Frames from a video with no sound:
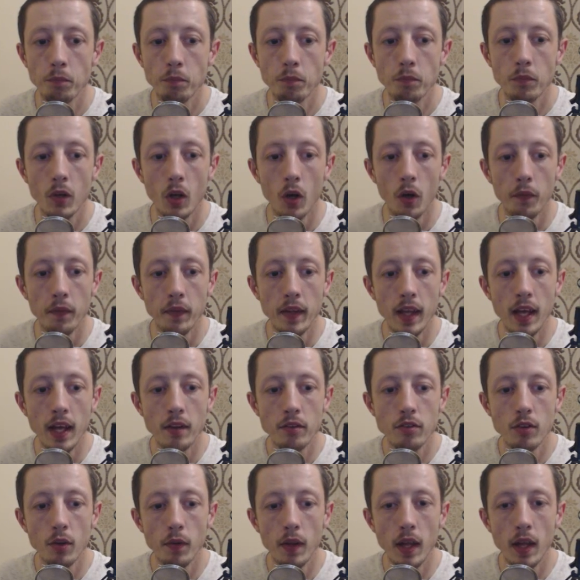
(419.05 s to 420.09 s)
on there.
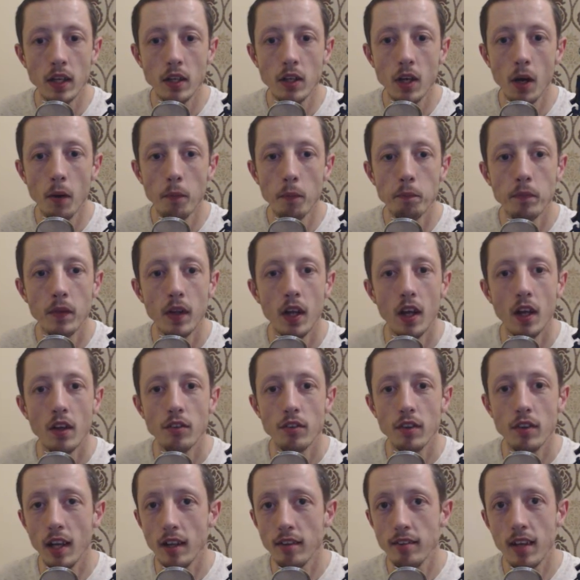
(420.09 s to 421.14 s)
So there you go. So
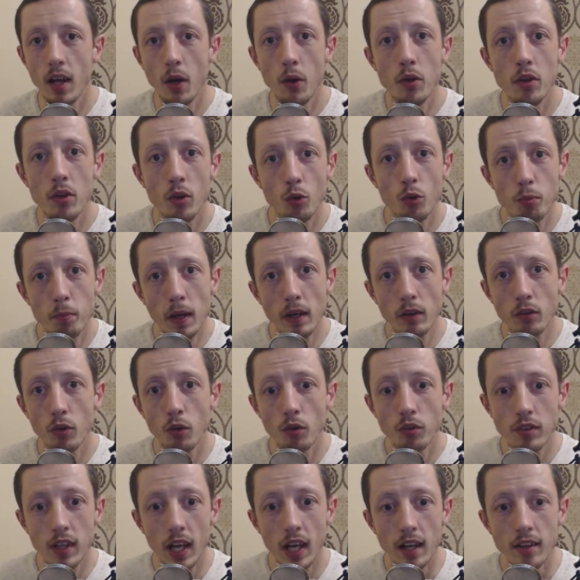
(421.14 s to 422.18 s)
that's how you use macros,
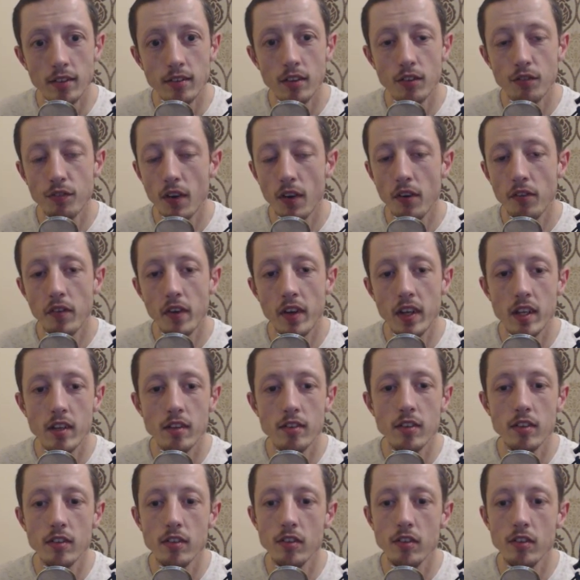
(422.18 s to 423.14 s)
guys. It's very, very easy to